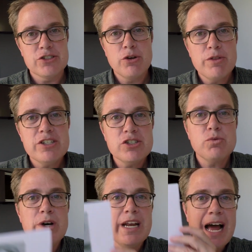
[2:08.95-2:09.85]
So this is
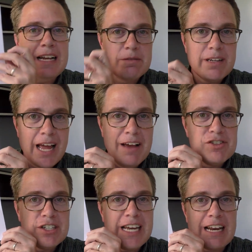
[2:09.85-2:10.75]
what I have
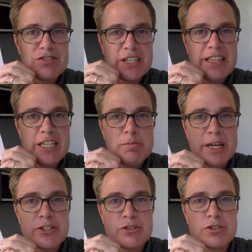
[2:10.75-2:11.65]
seen. I've seen these
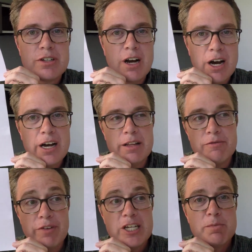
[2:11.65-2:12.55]
pictures on
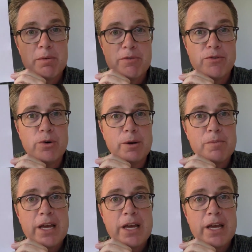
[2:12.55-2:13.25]
Facebook before.